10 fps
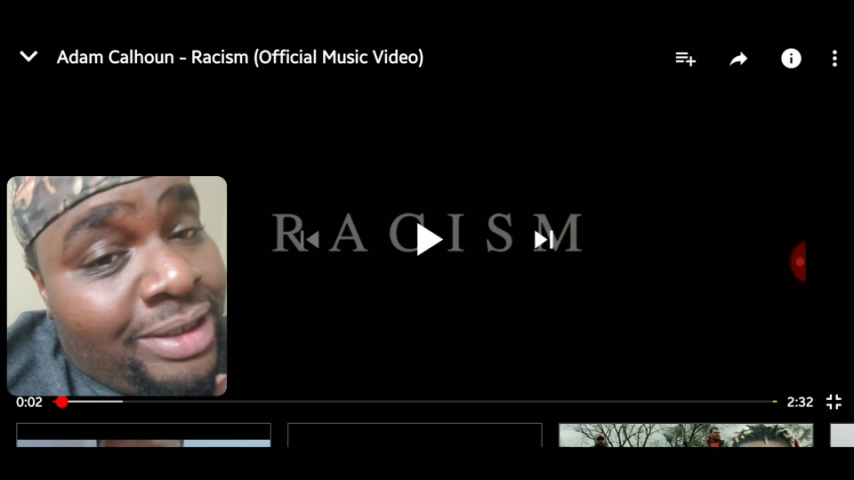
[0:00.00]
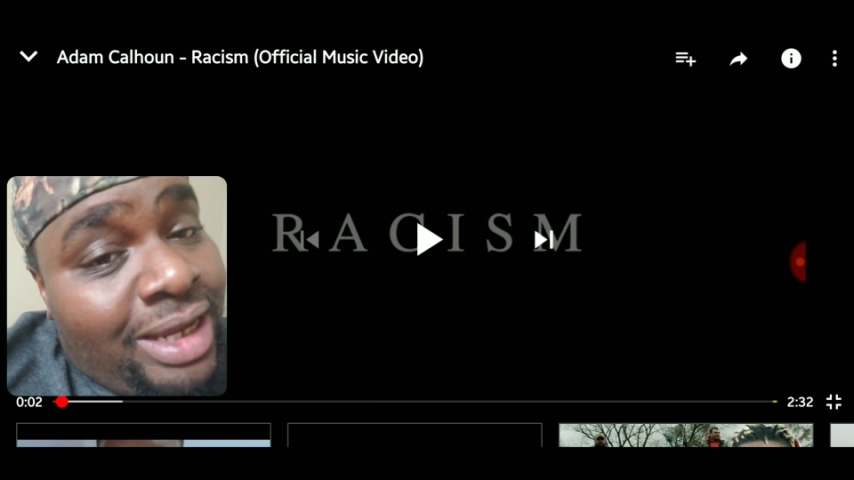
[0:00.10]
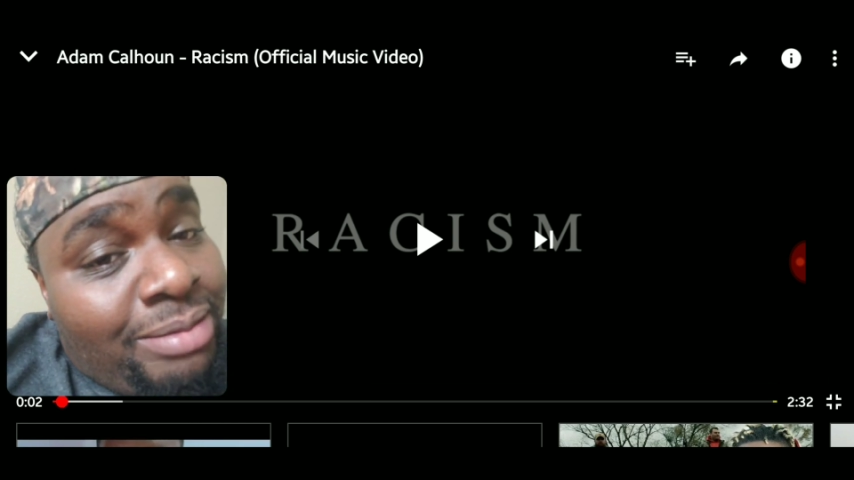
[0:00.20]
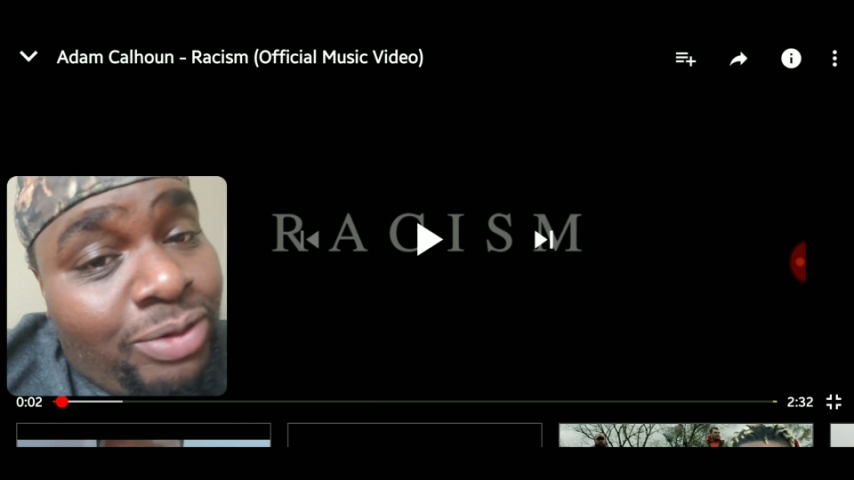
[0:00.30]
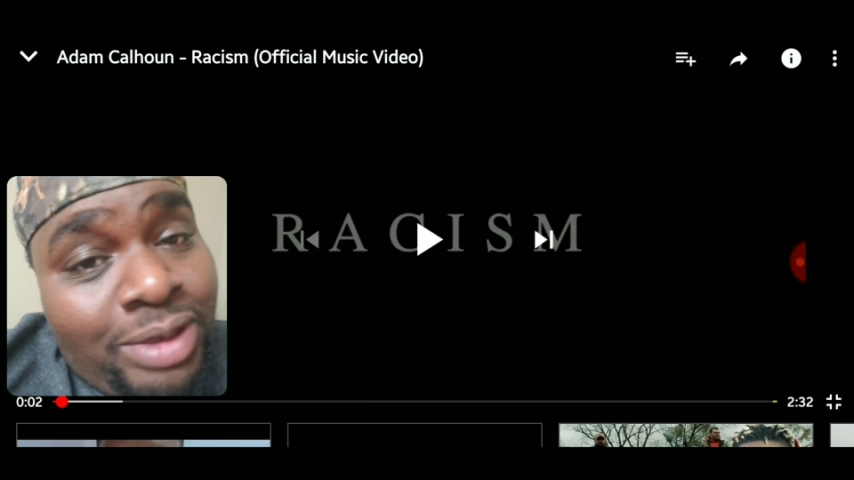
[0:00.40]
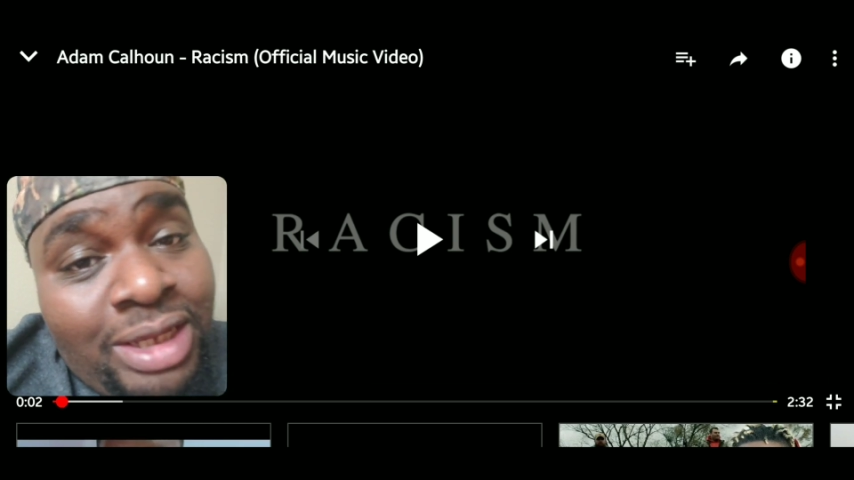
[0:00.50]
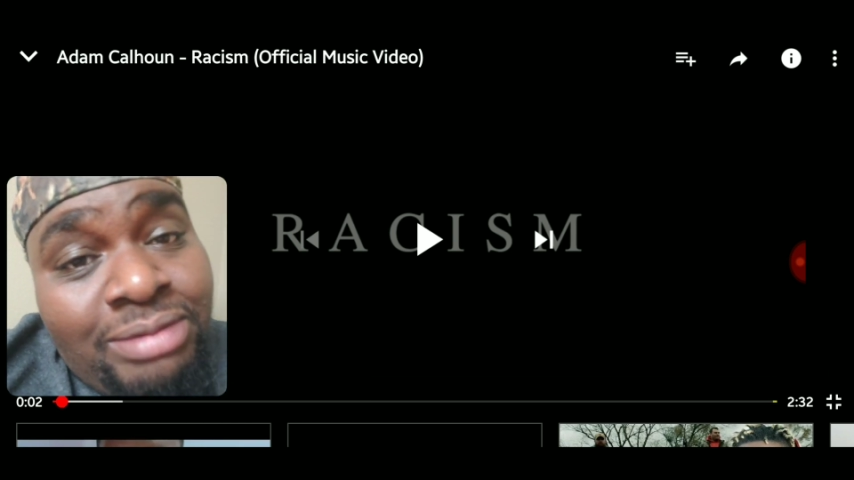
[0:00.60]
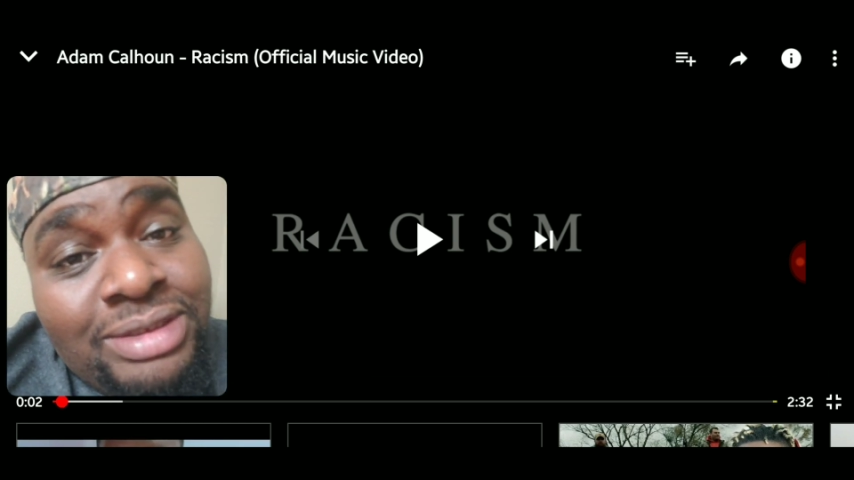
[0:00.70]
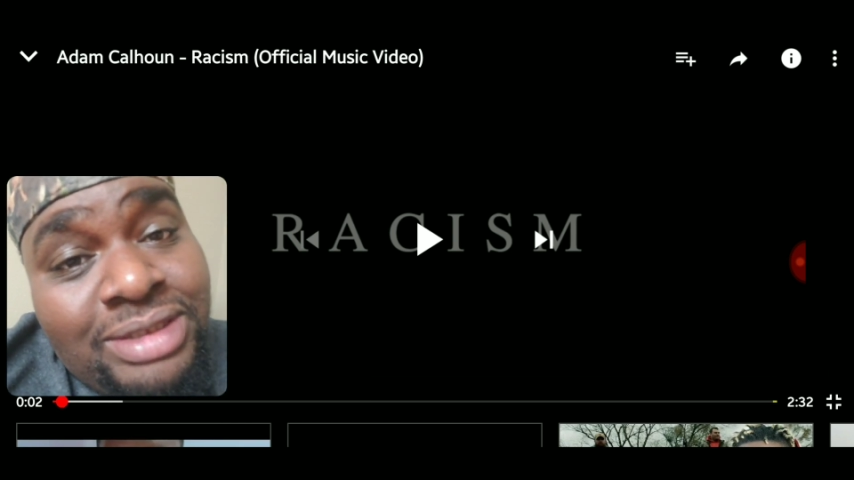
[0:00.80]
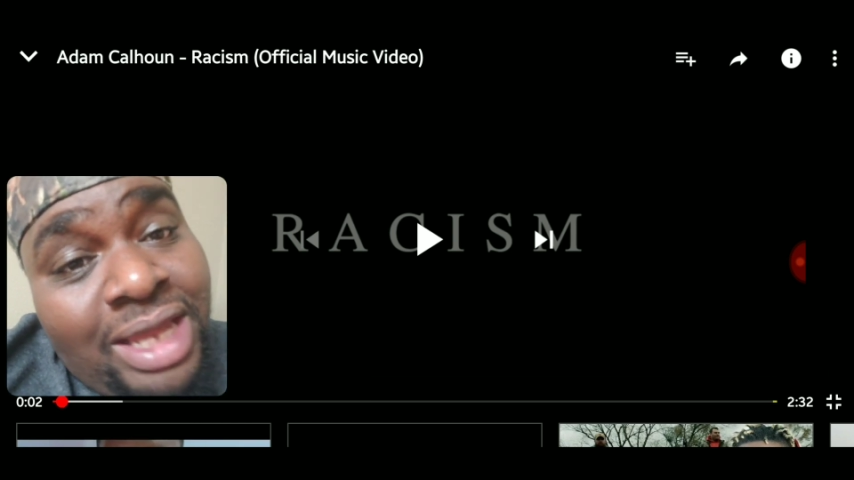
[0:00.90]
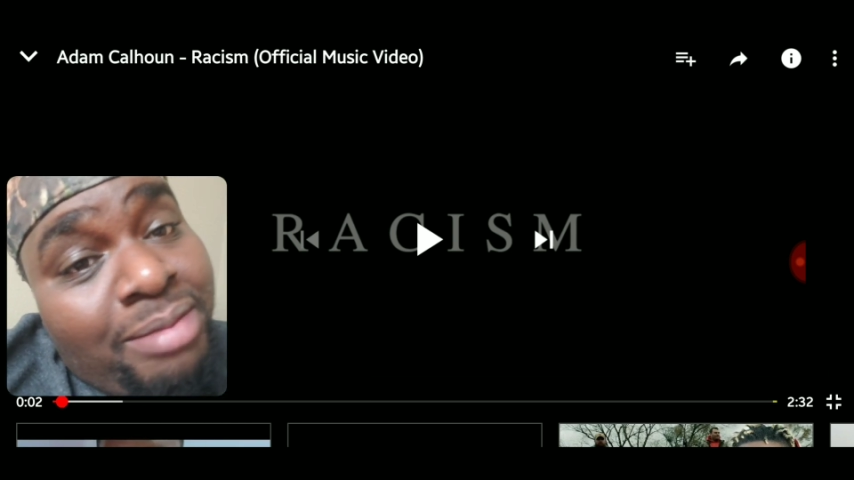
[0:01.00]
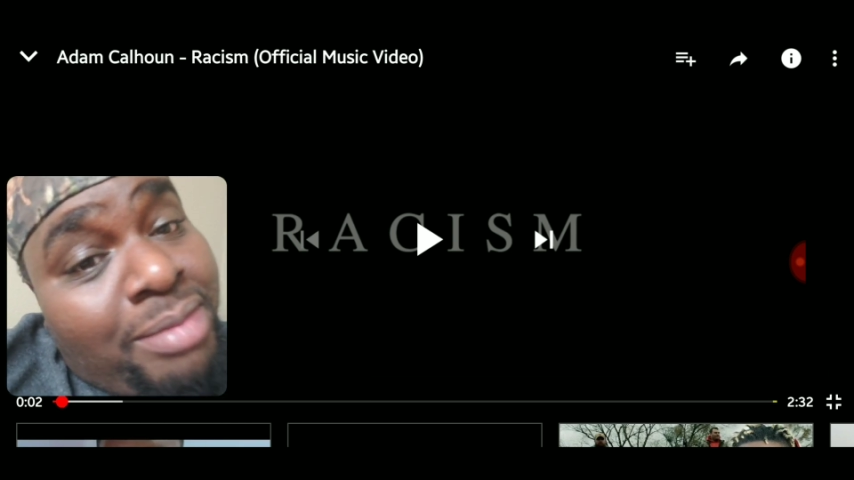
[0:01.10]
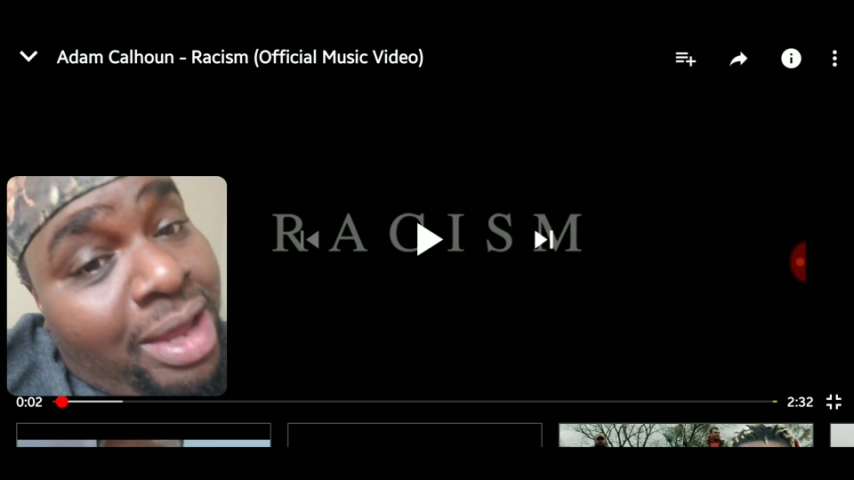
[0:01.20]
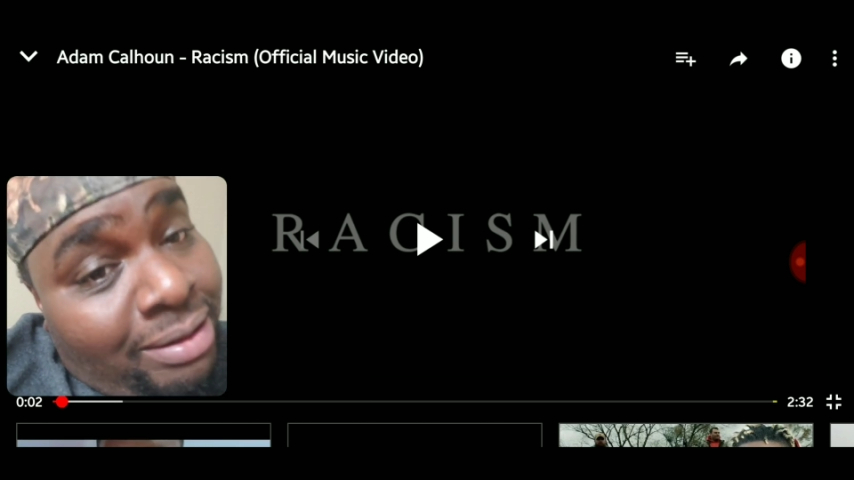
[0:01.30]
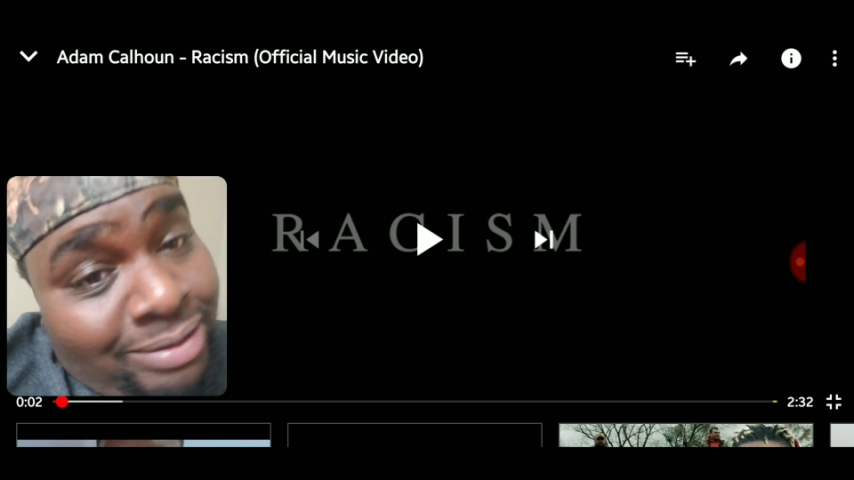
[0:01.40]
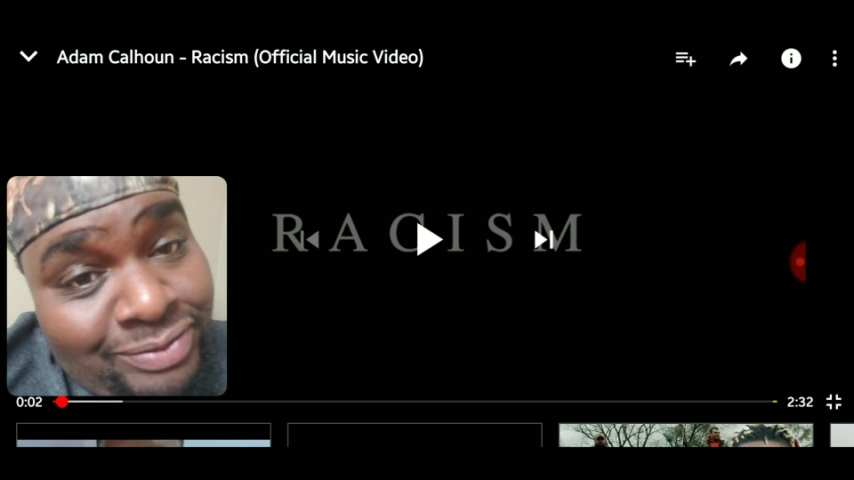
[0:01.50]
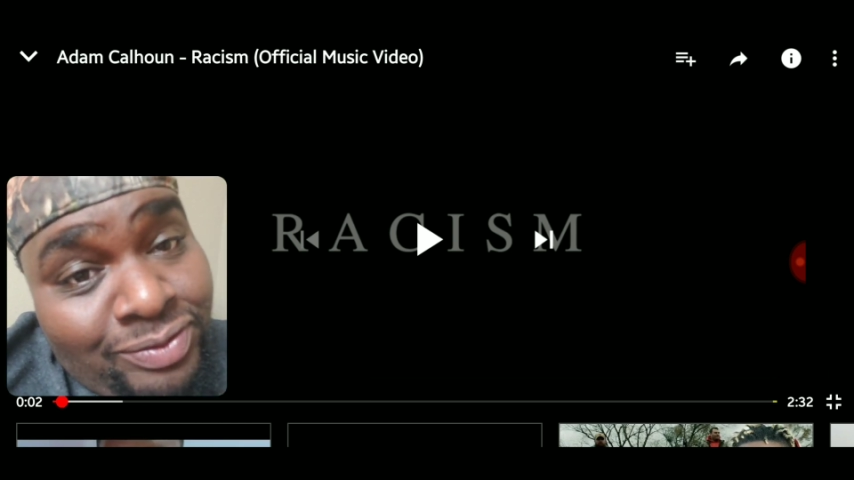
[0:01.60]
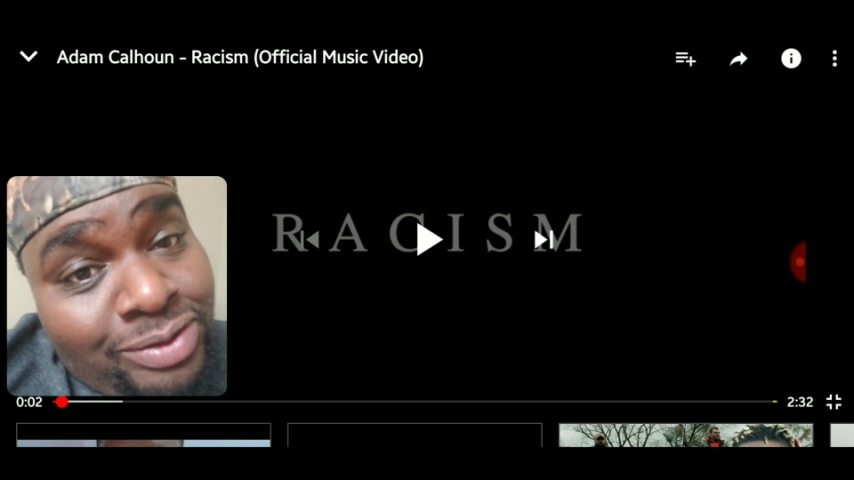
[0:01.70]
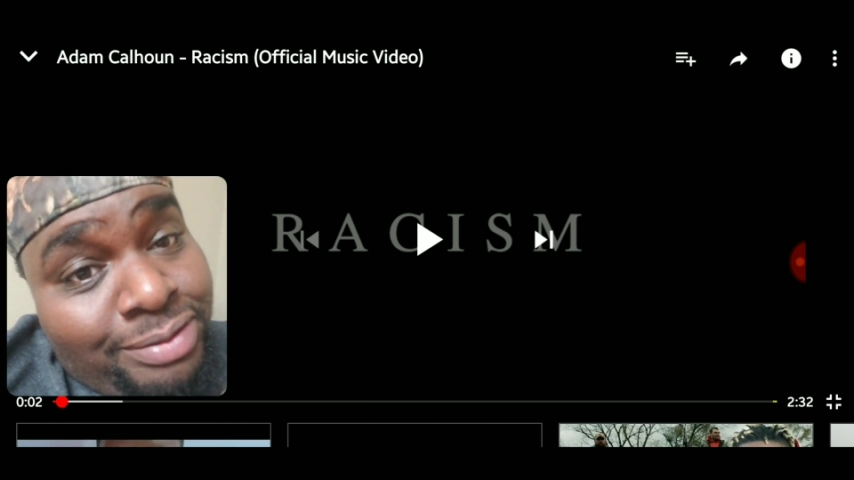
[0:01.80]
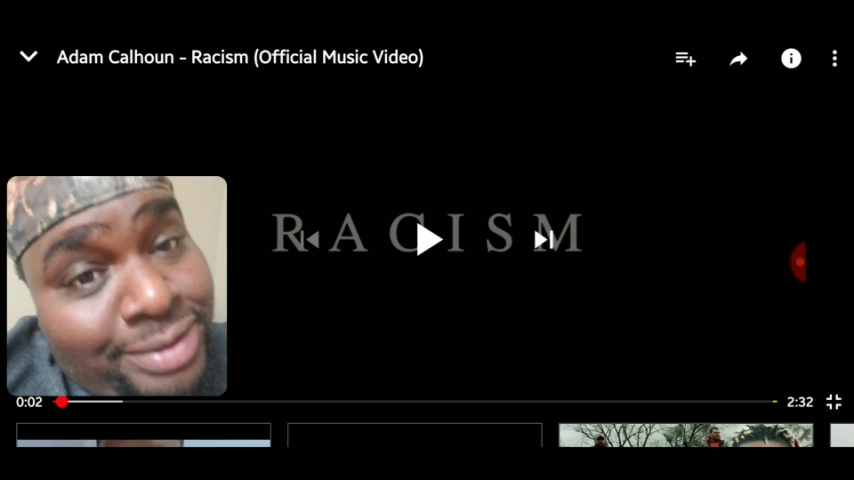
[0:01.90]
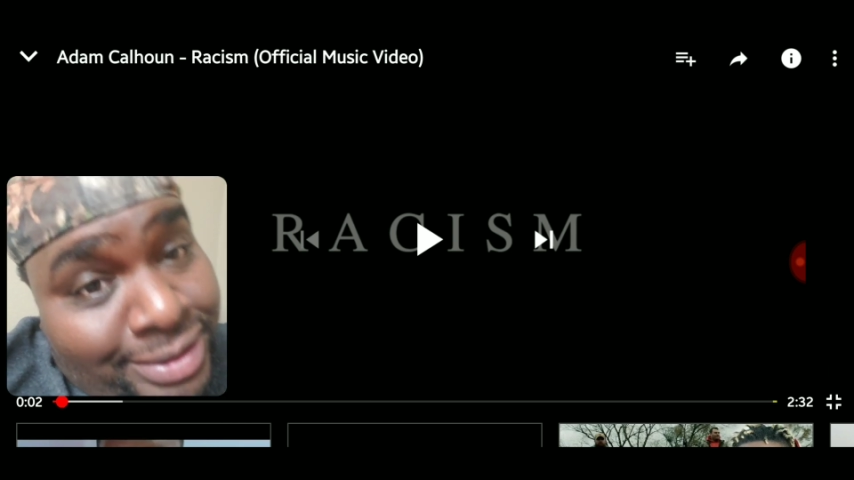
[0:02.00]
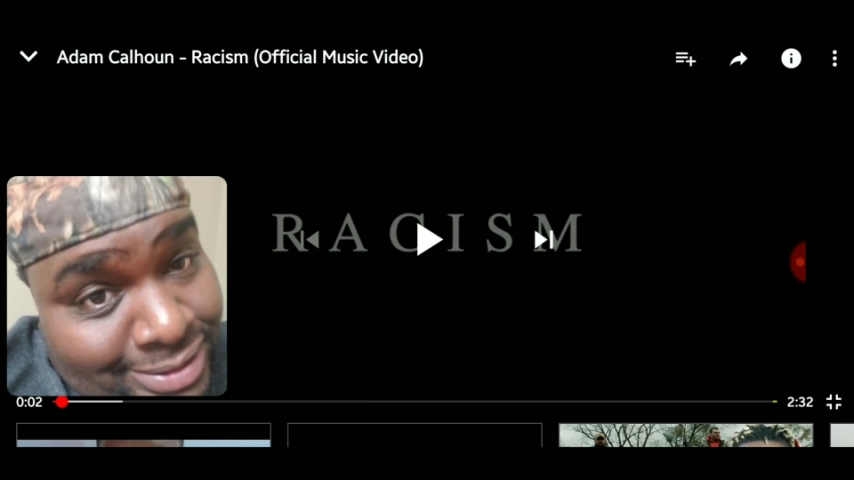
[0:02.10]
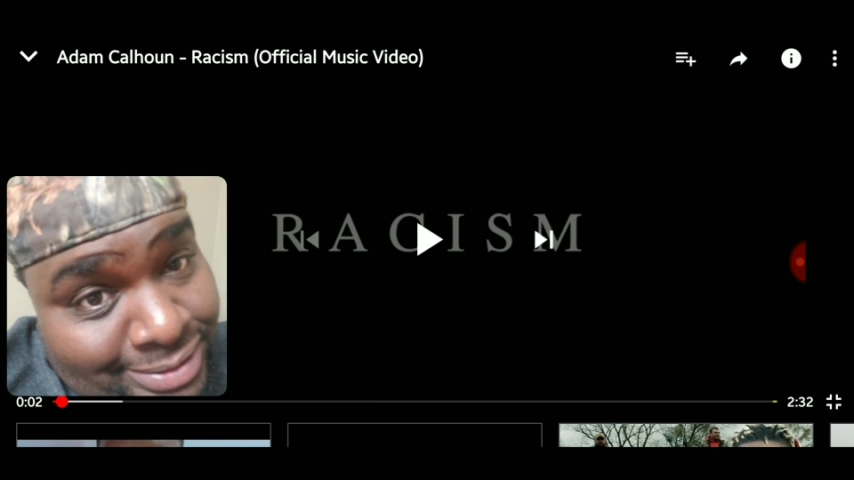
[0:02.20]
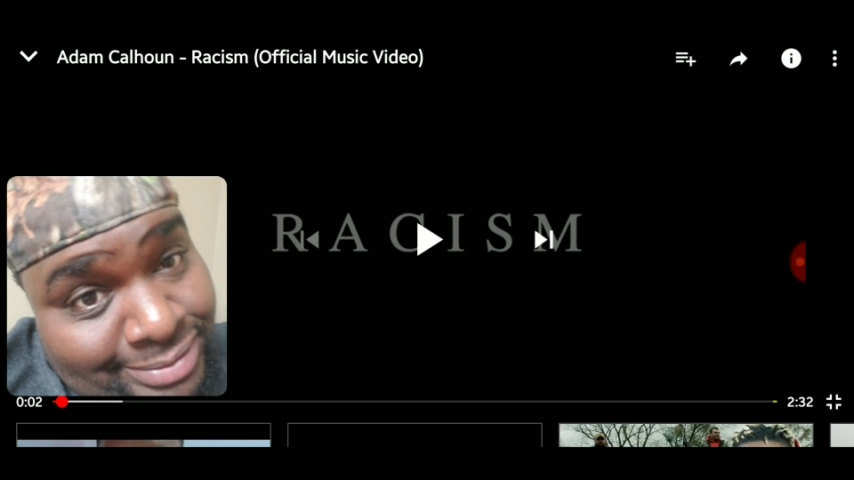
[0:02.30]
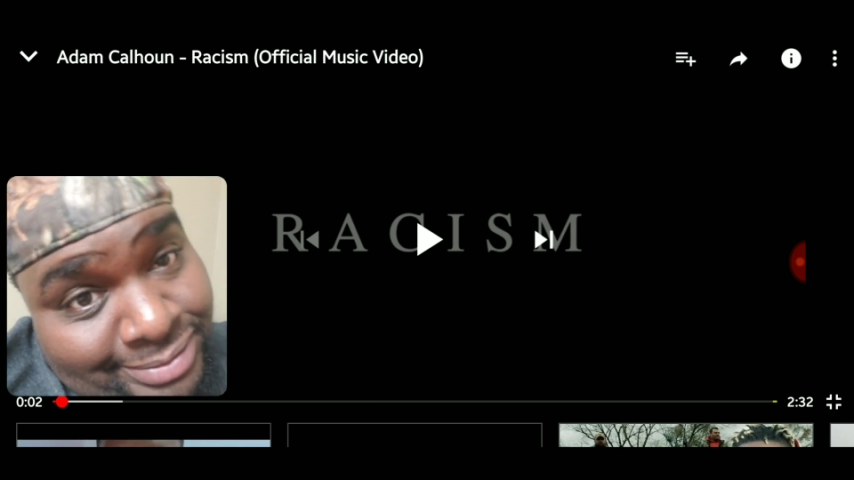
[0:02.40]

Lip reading: I'm going to keep this hat backwards for a reason.